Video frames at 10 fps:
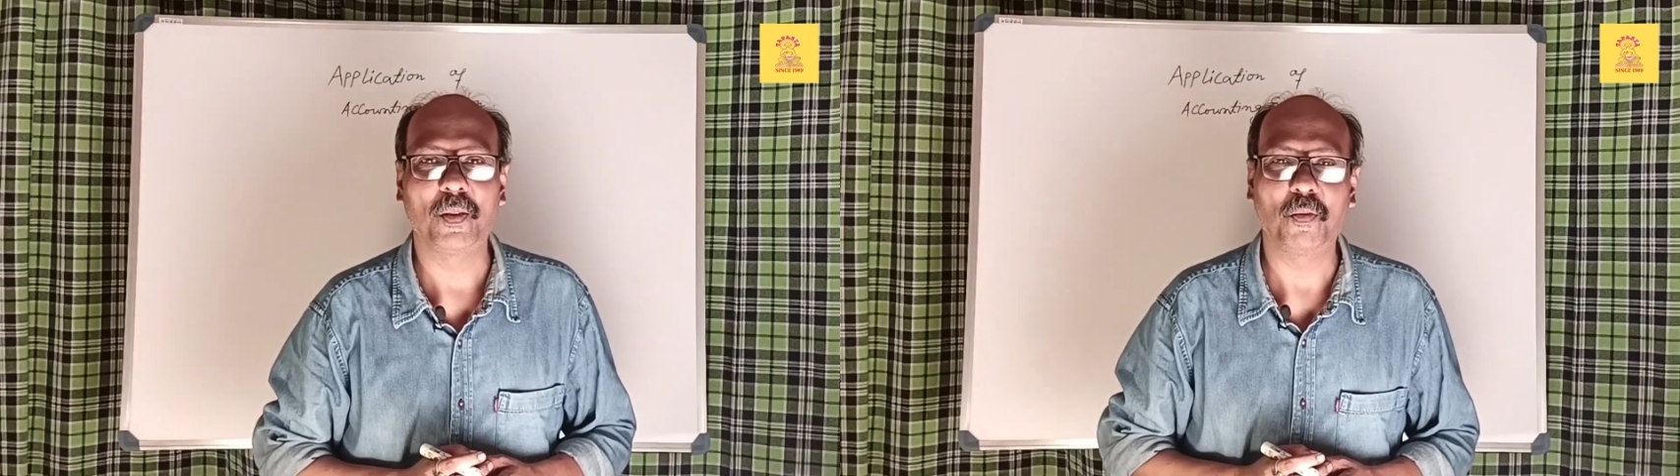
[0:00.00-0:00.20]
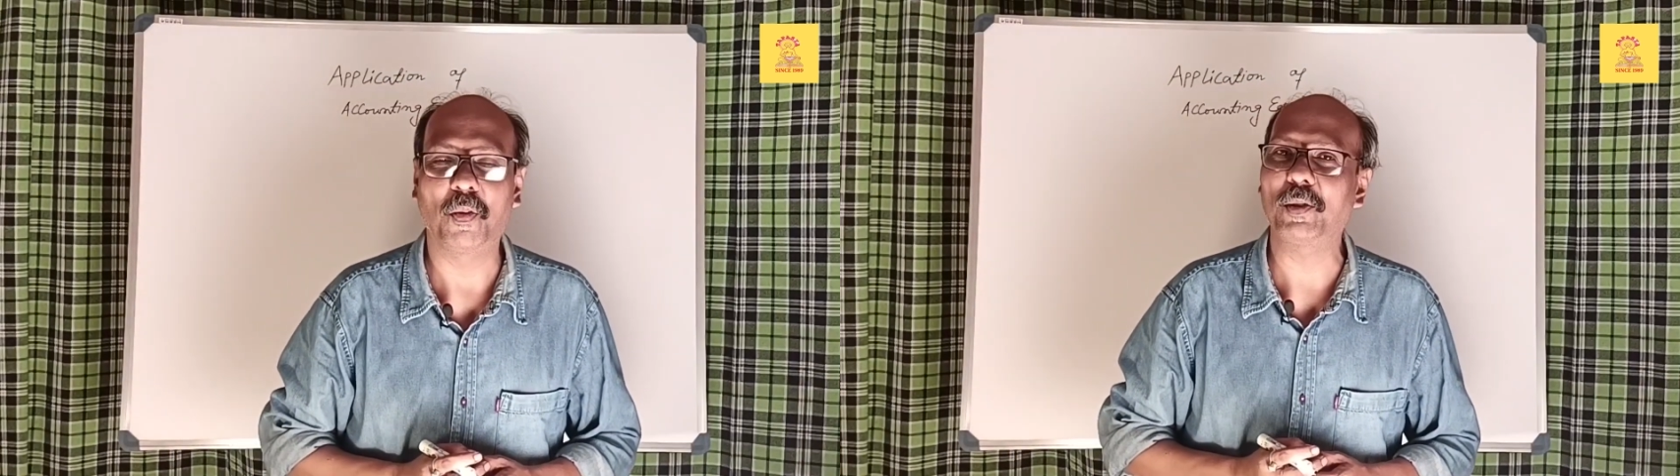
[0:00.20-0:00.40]

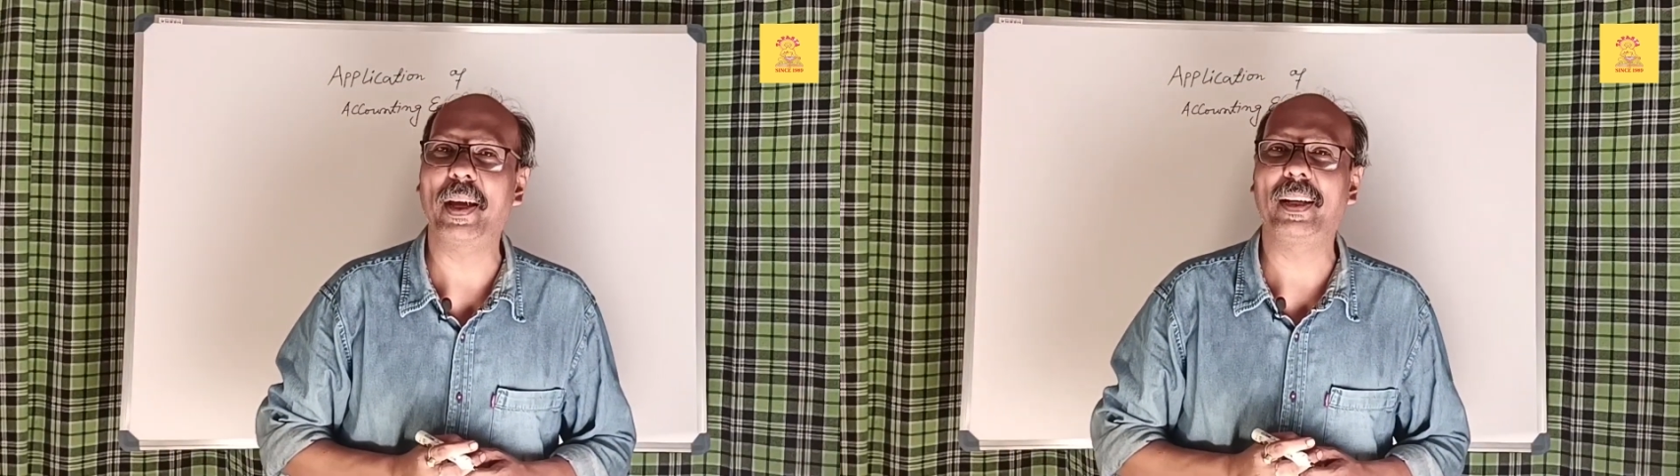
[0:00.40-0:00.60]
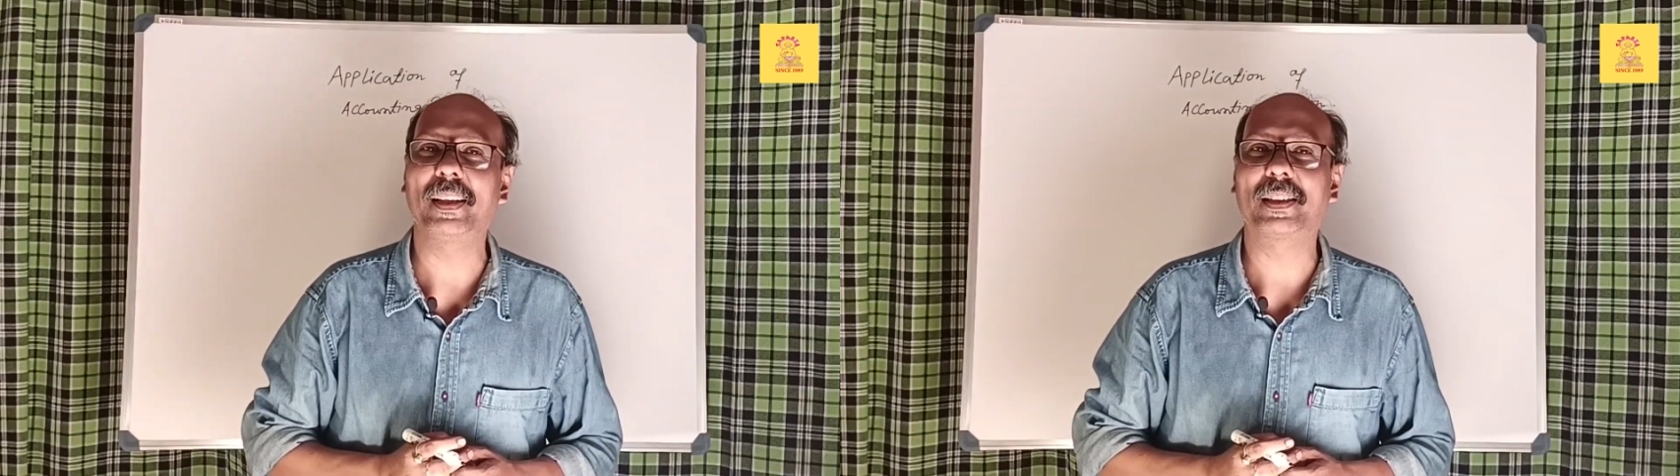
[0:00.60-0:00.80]
what we
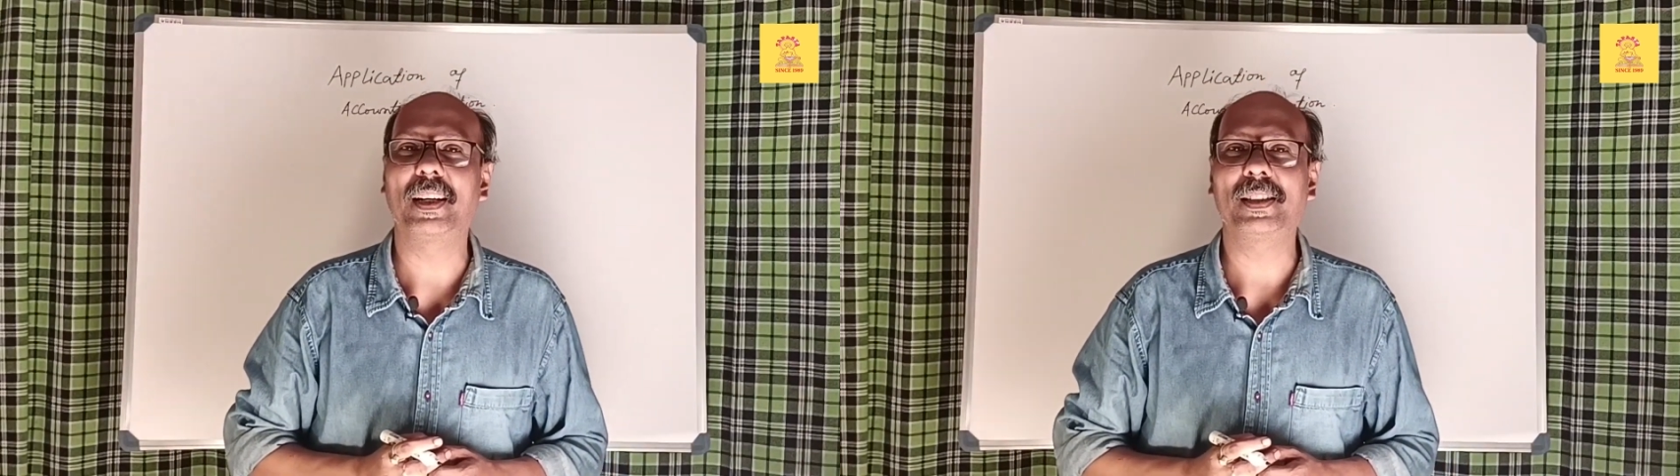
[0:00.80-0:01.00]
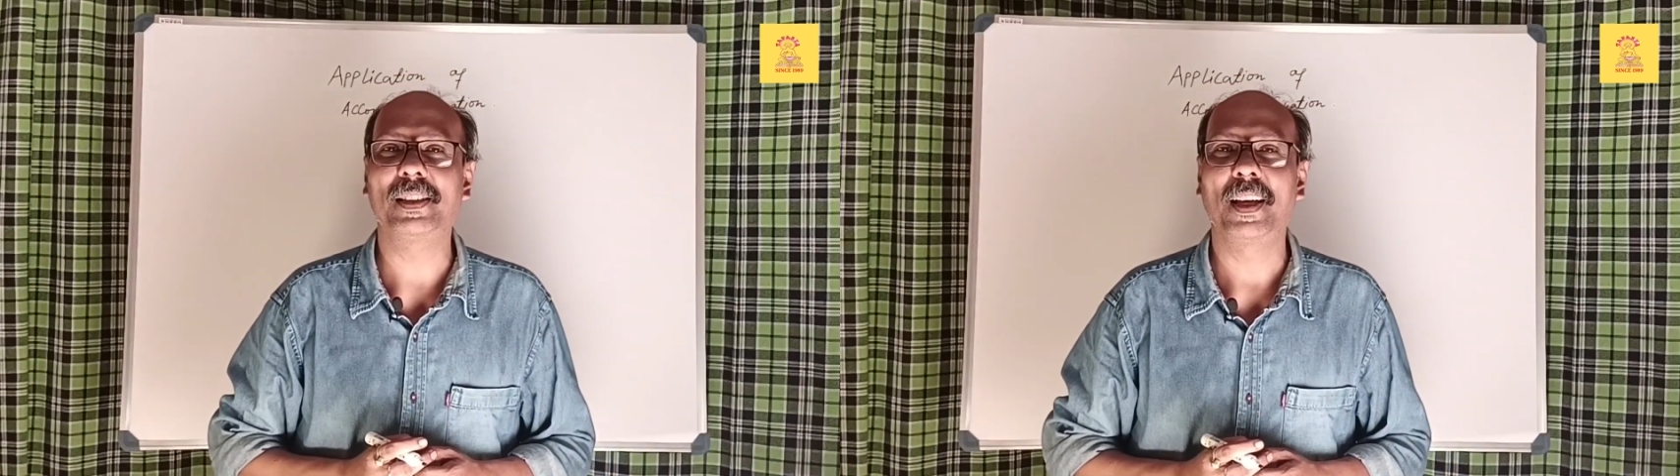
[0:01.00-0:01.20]
had
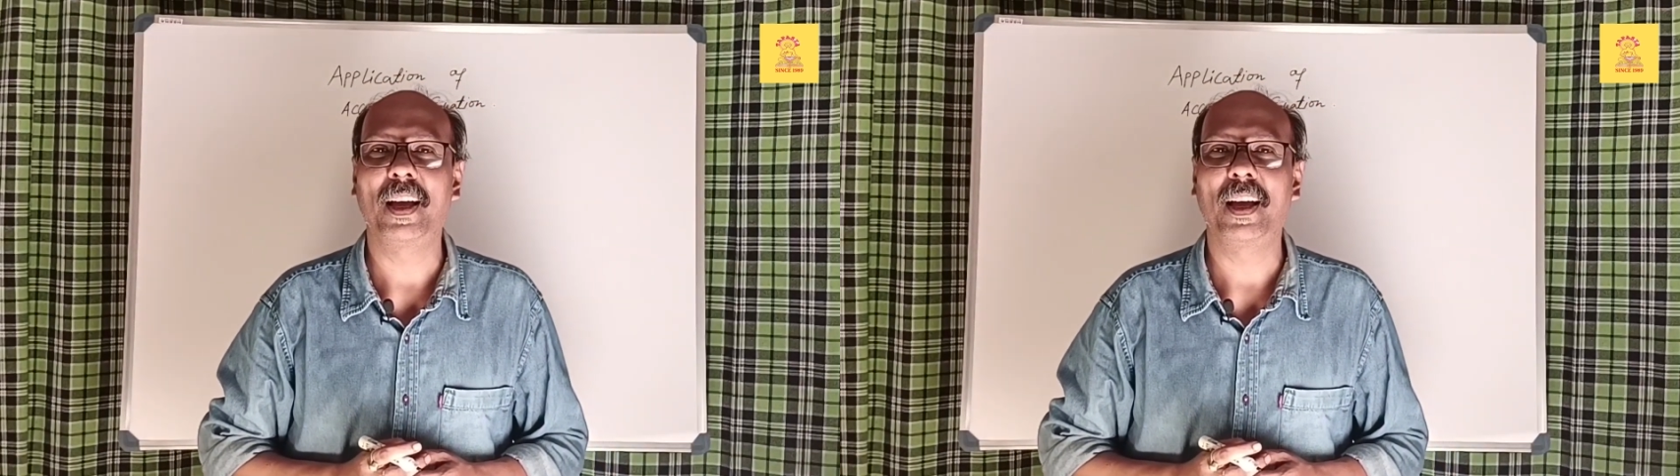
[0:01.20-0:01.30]
discussed